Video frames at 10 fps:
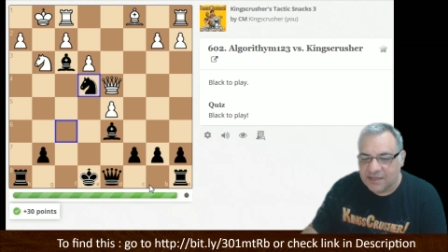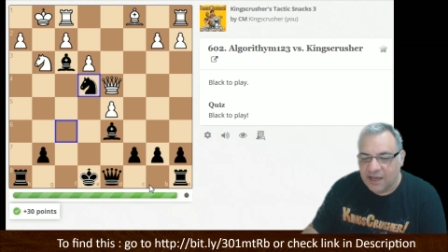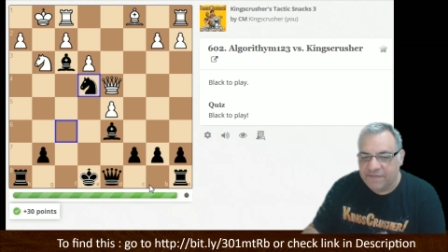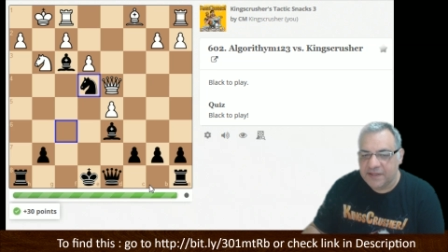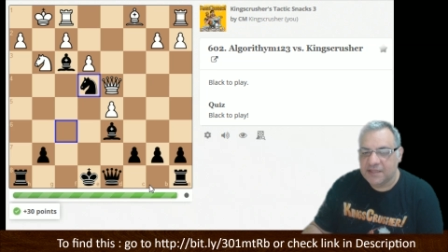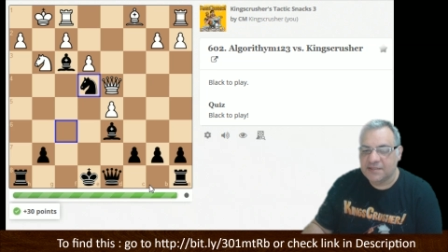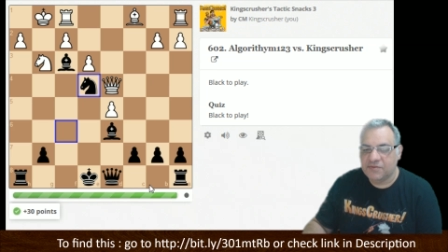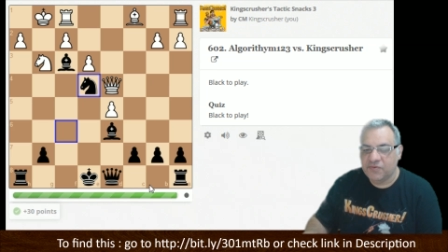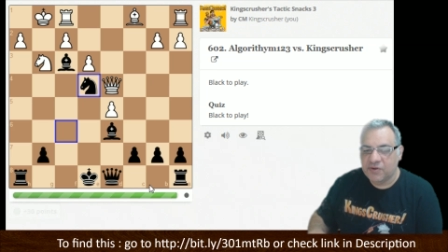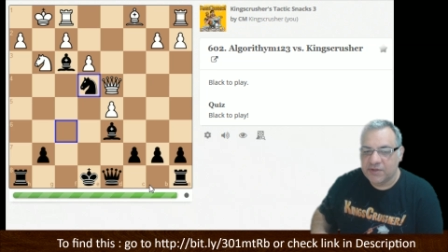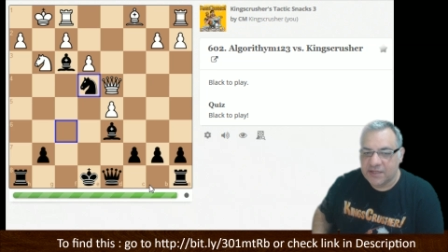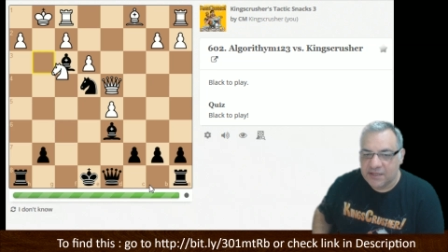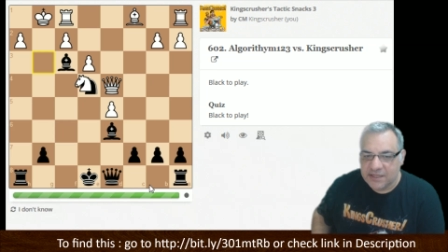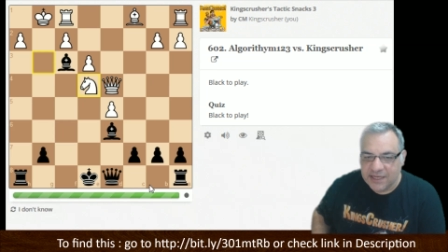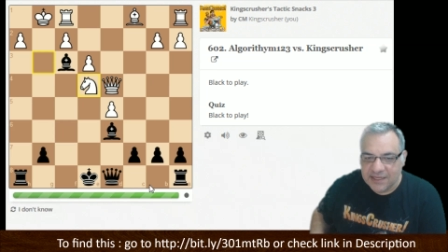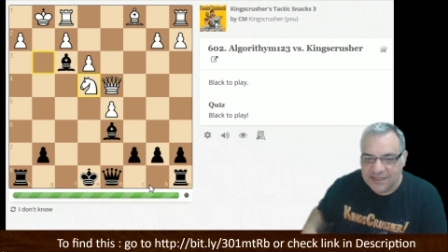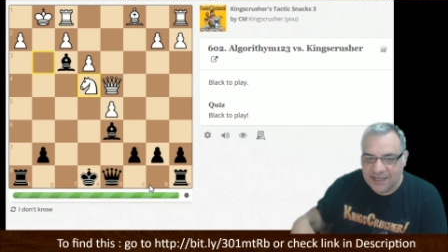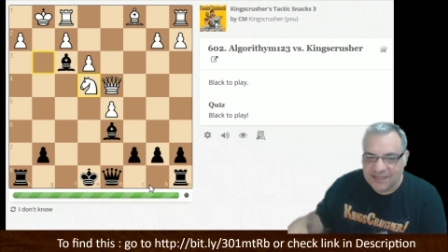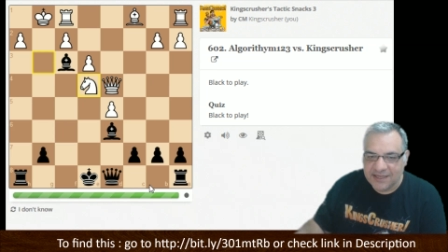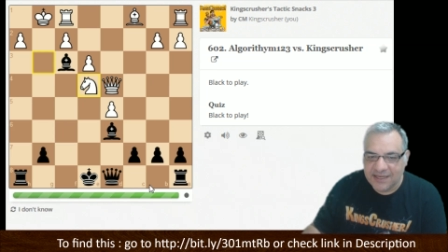I think there's a real killer
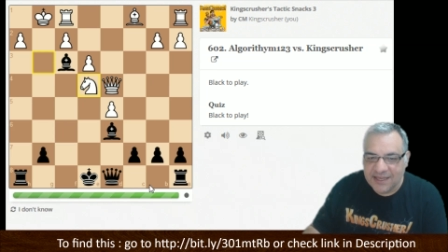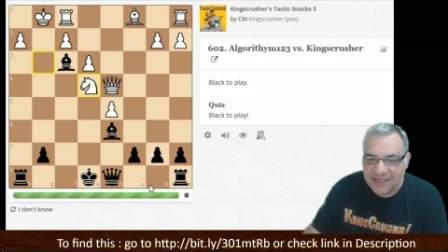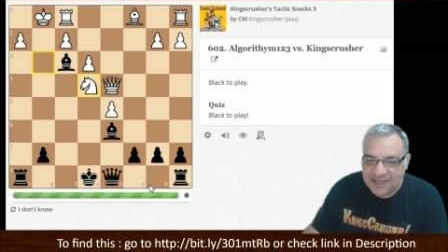tactic here.